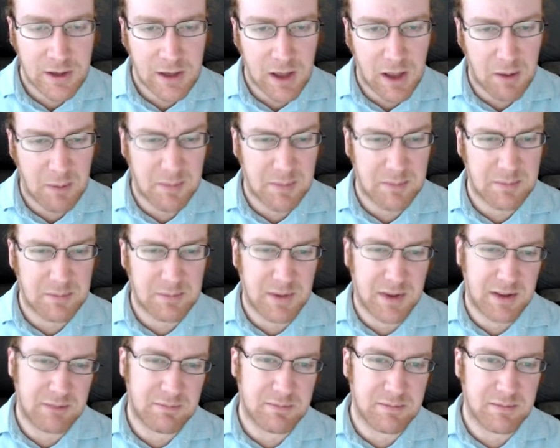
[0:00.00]
I
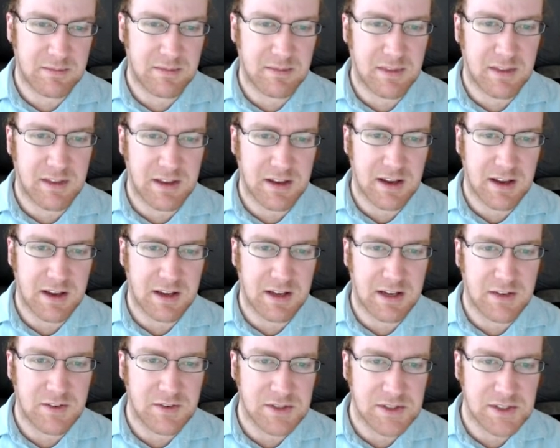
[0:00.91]
think I
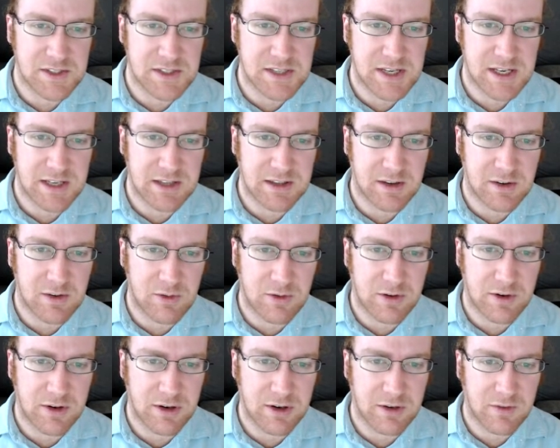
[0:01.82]
could even just take the
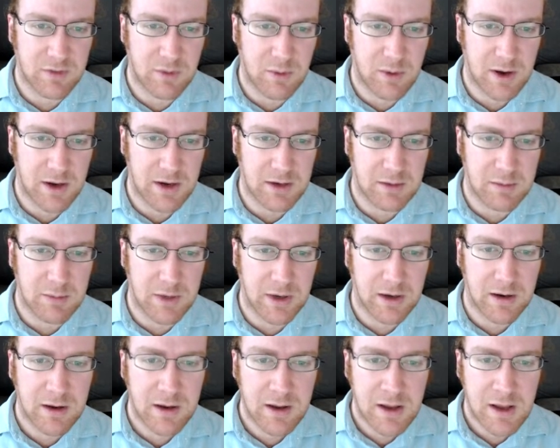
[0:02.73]
corner here if I wanted,
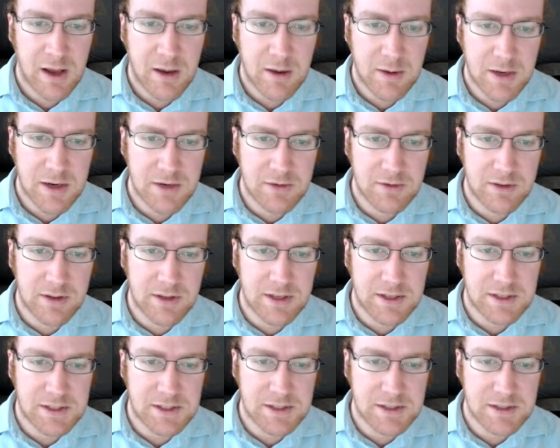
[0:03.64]
but I'm going to do
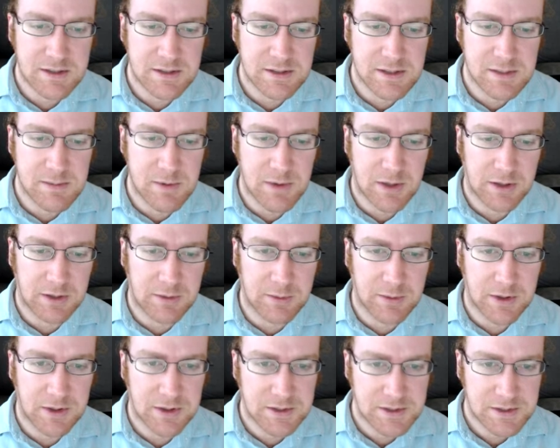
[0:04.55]
this to build
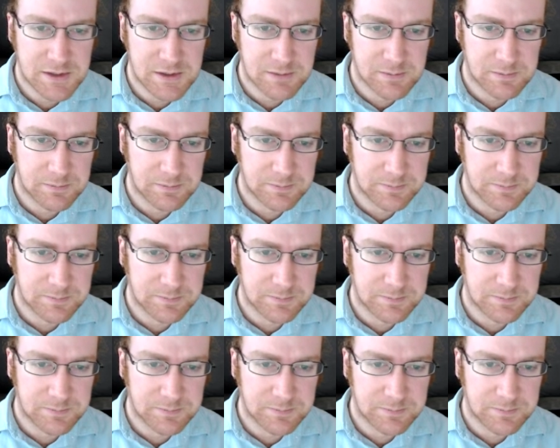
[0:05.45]
with this.